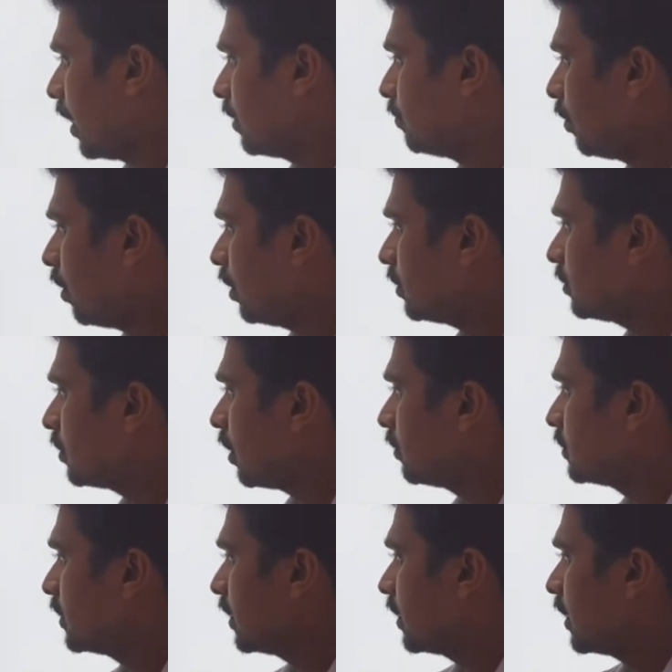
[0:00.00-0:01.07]
I bought
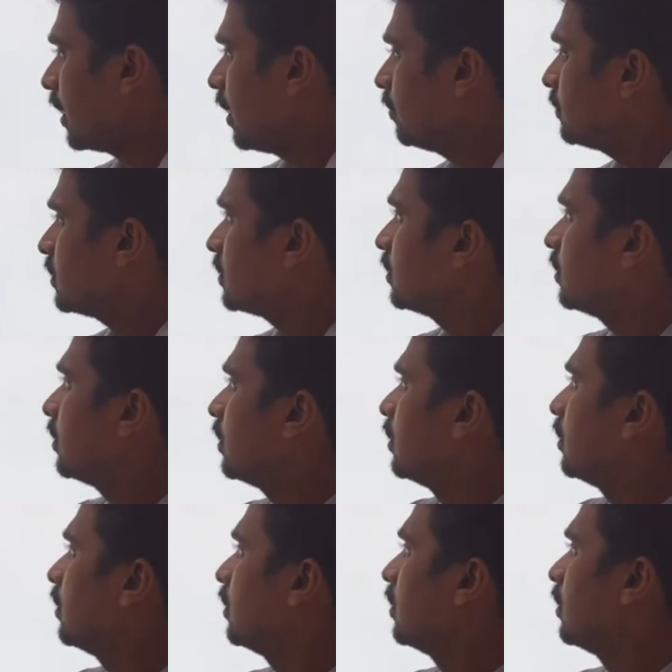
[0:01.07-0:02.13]
1000 grams
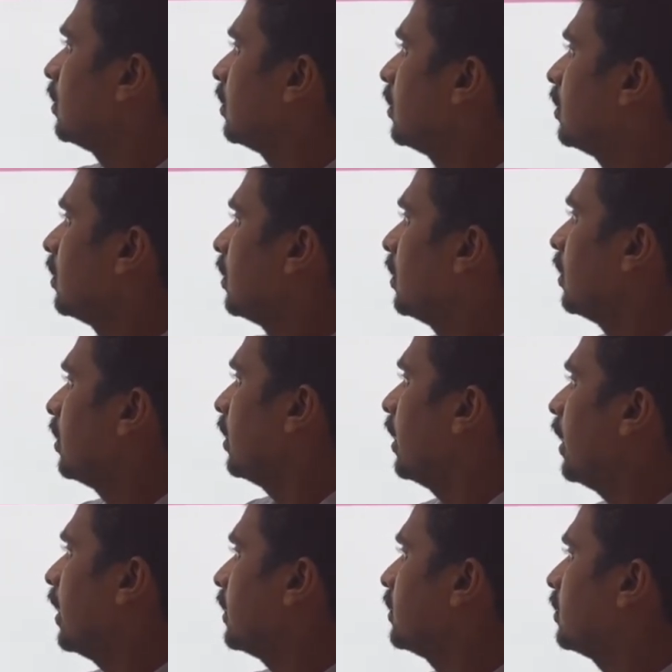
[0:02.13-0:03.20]

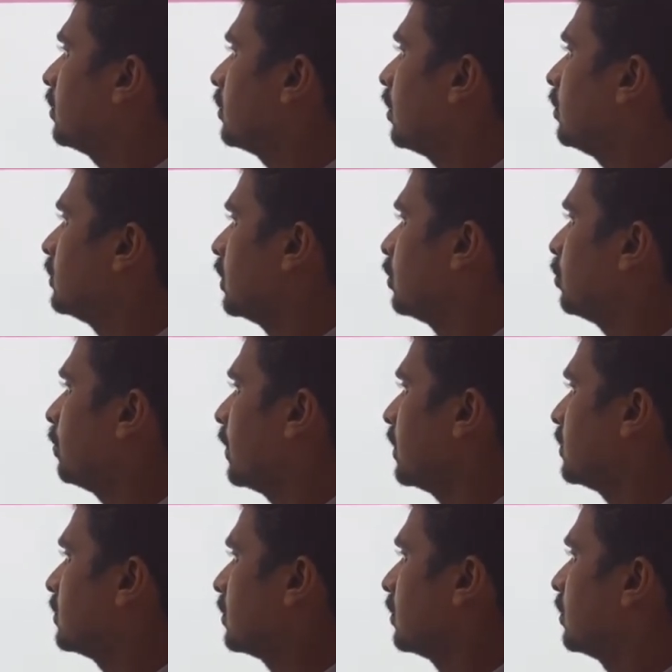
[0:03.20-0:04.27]
at 1000
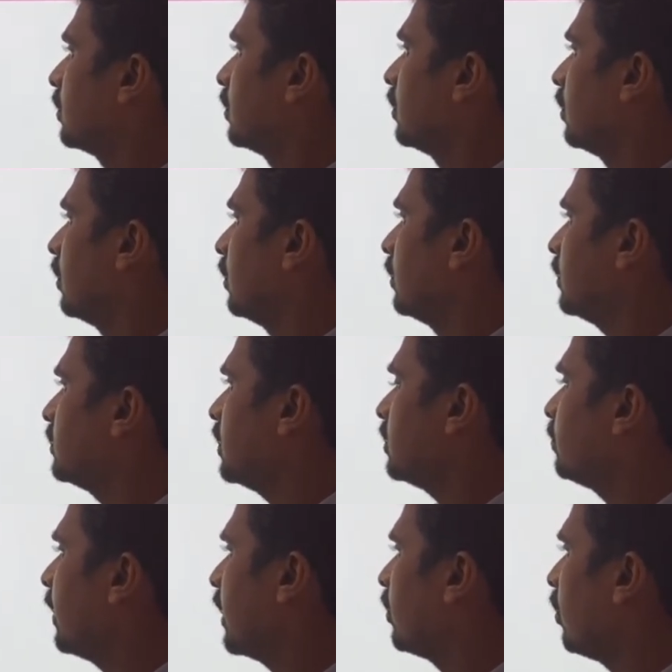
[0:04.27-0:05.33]
rupees. This
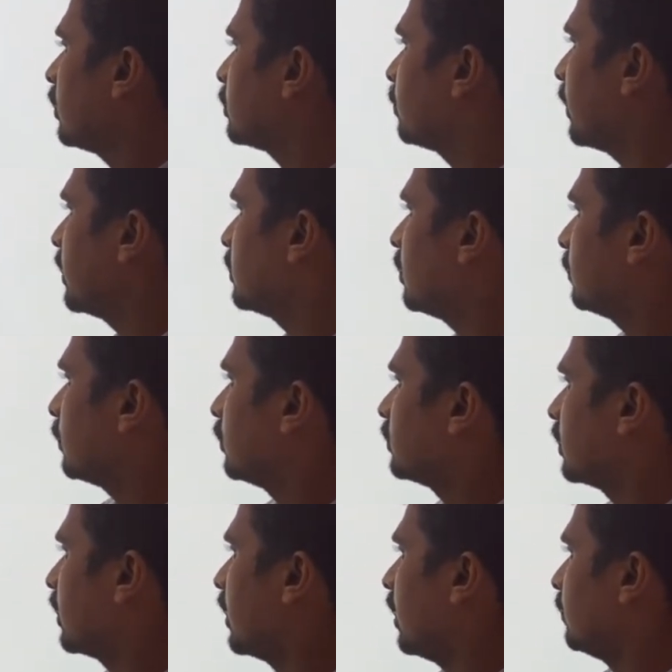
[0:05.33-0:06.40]
is my cost price of
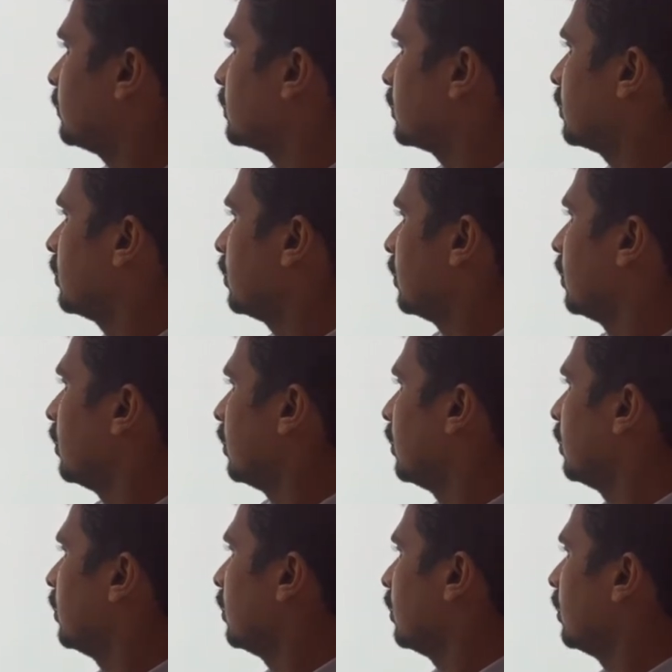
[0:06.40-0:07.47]
1000 grams.
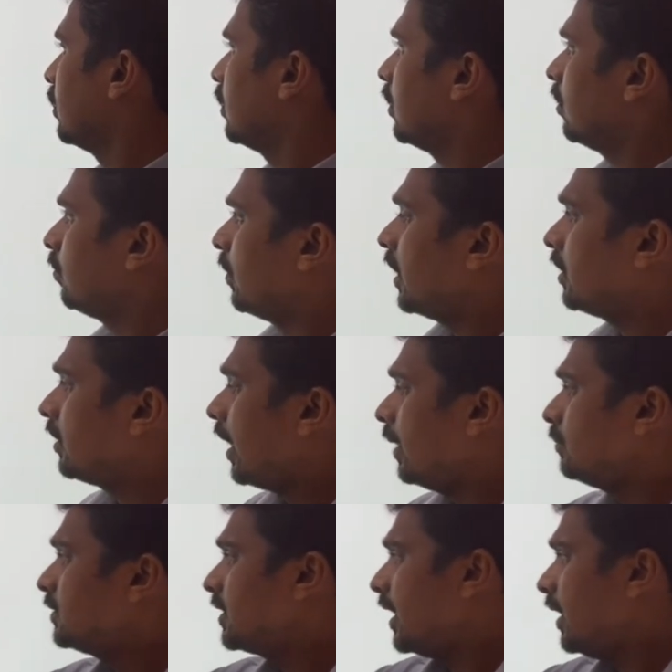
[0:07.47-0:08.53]
But
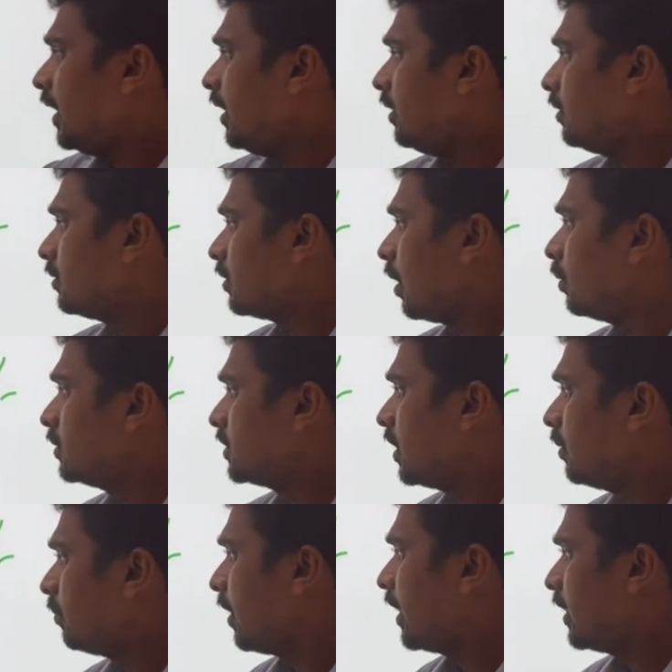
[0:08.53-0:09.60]
I'm selling
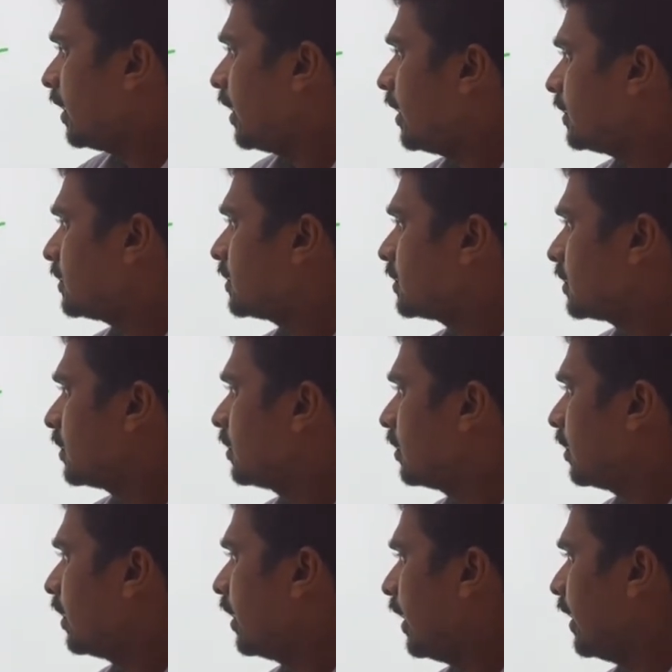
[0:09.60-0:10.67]
1000 minus
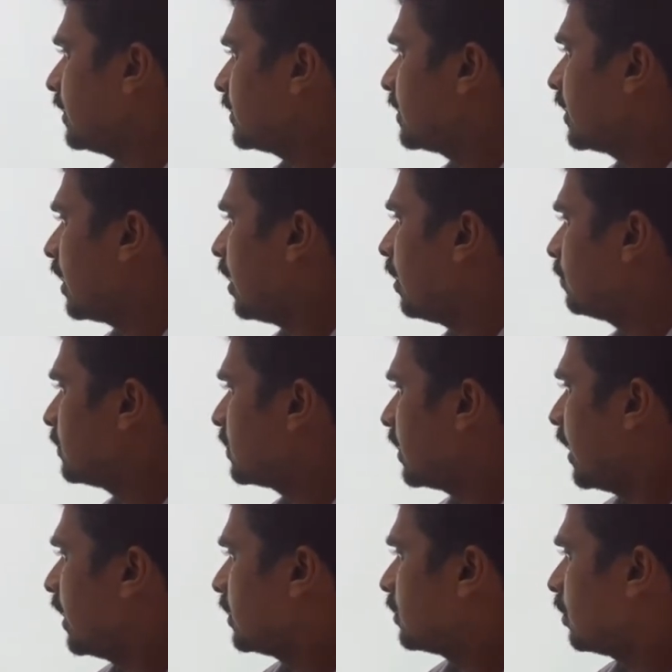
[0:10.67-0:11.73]
x grams
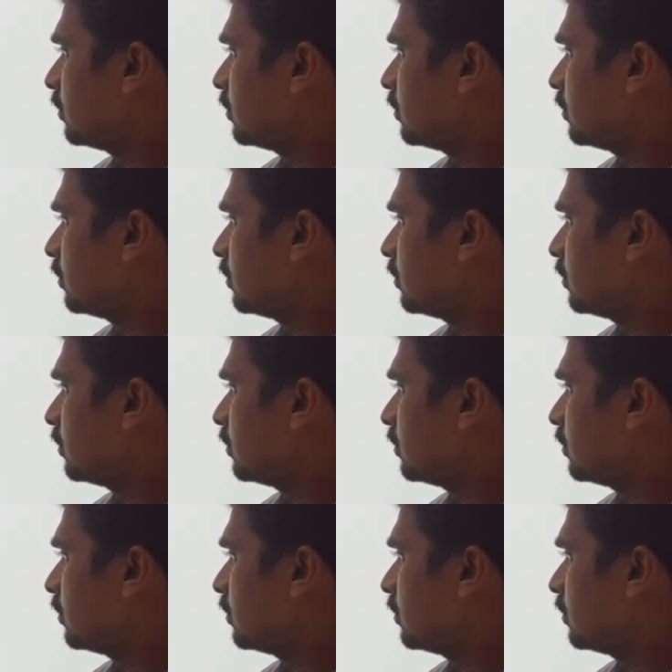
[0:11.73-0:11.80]
at